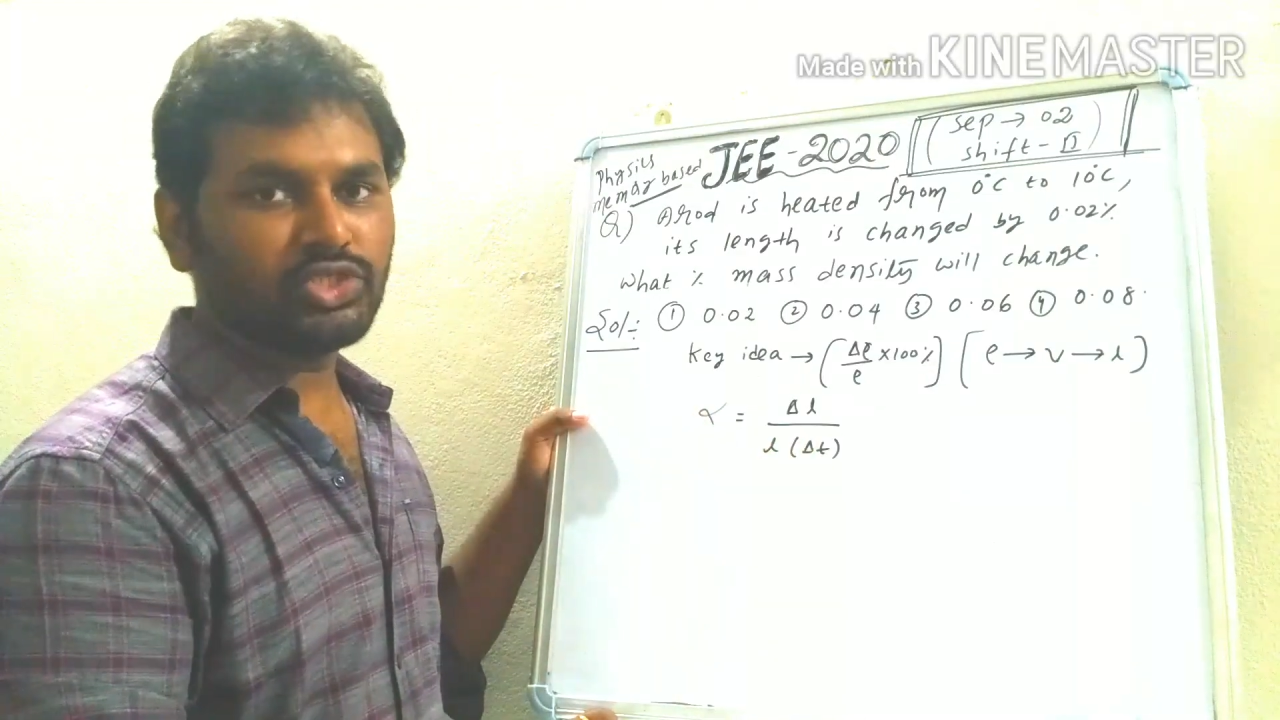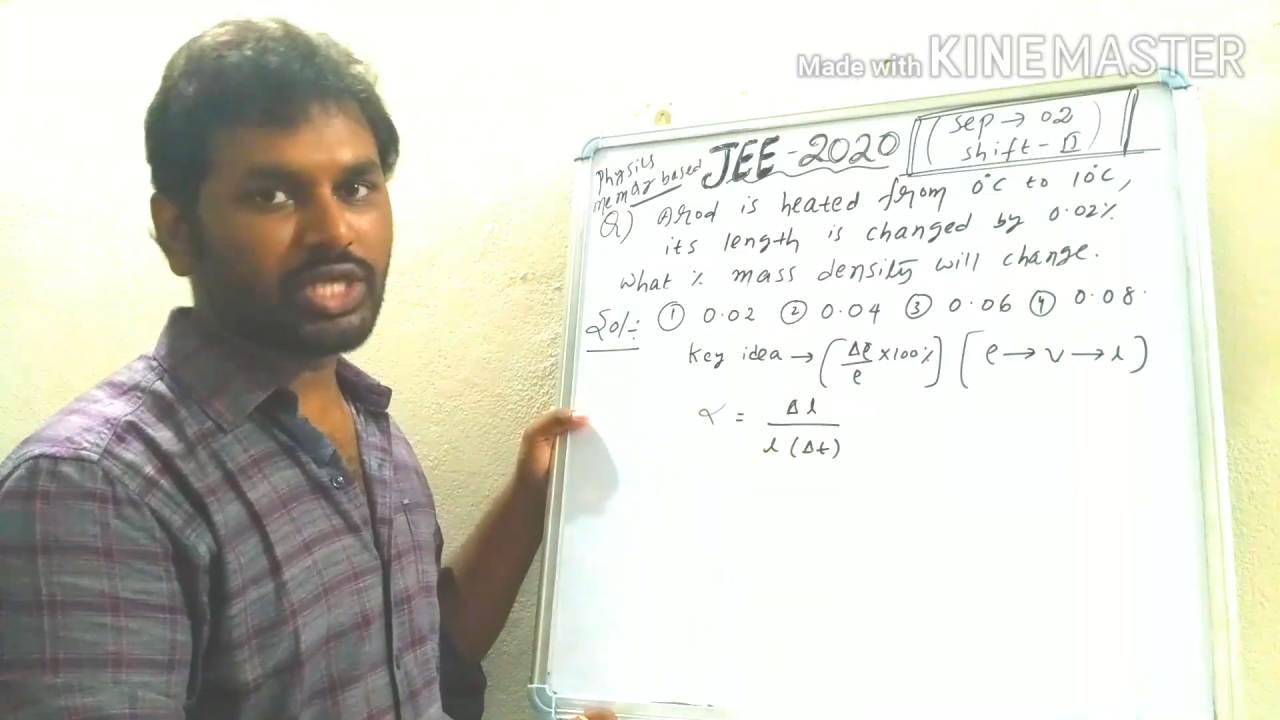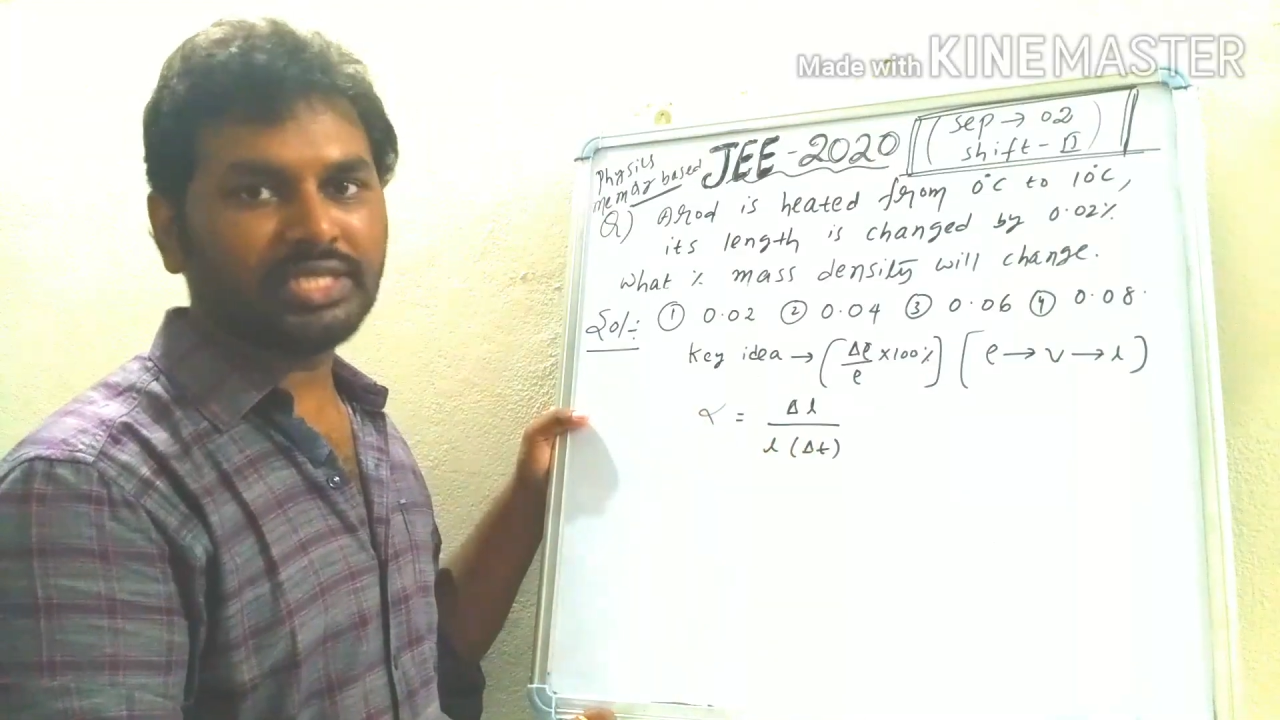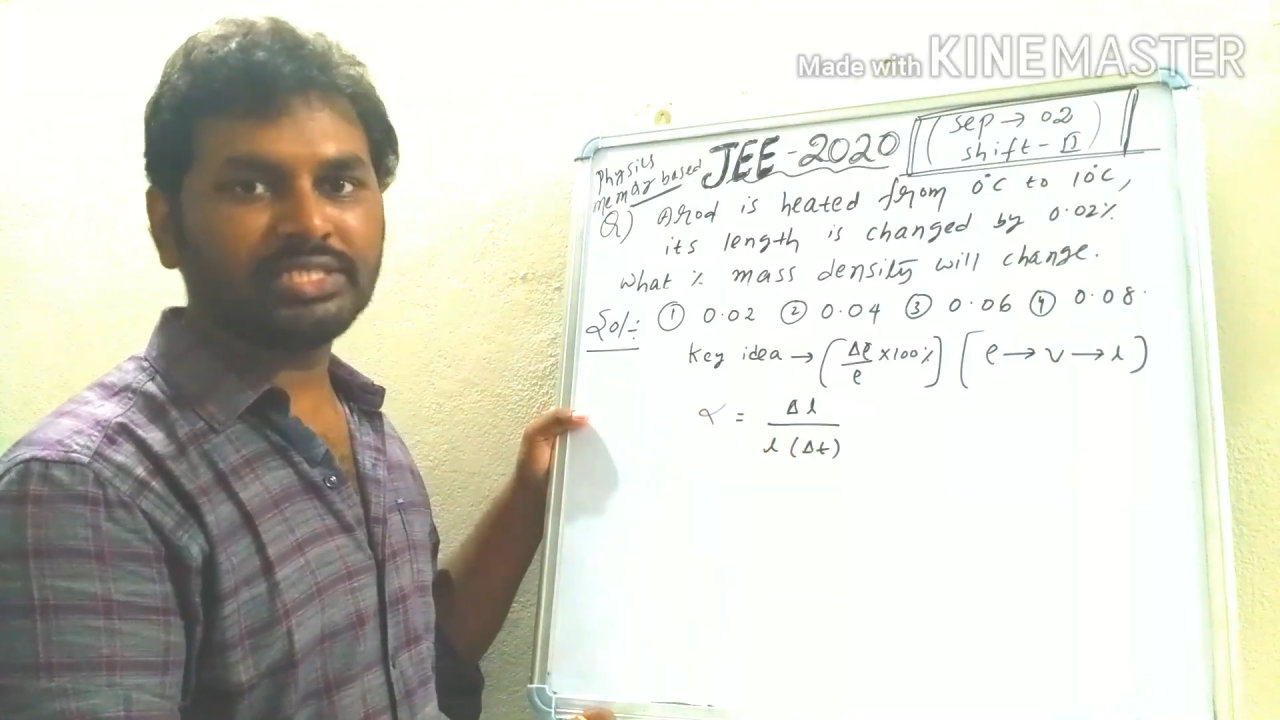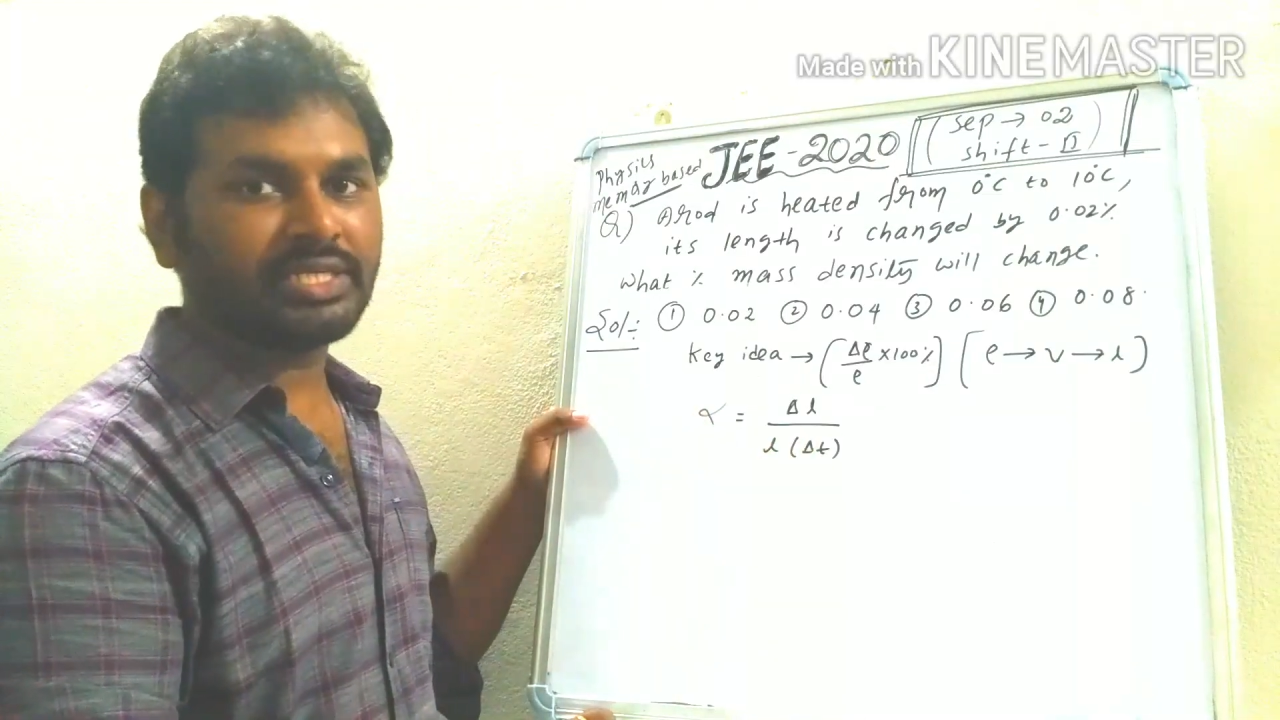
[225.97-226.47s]

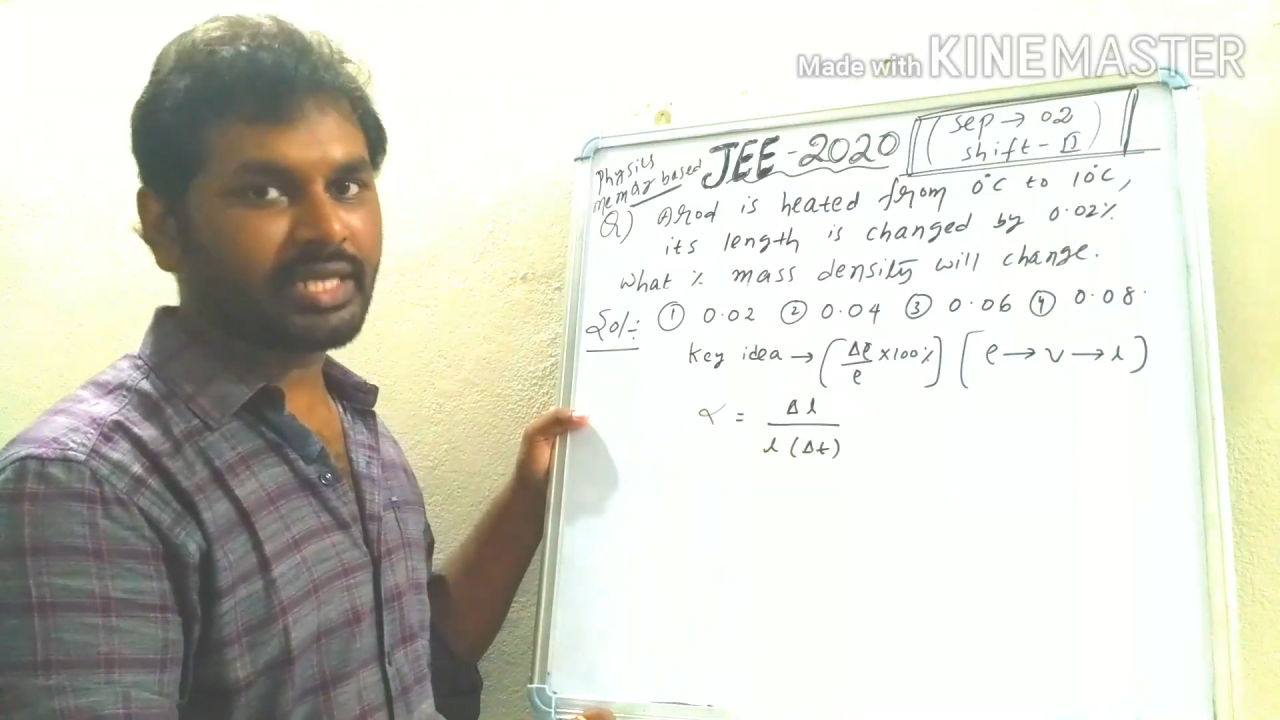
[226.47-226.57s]
change in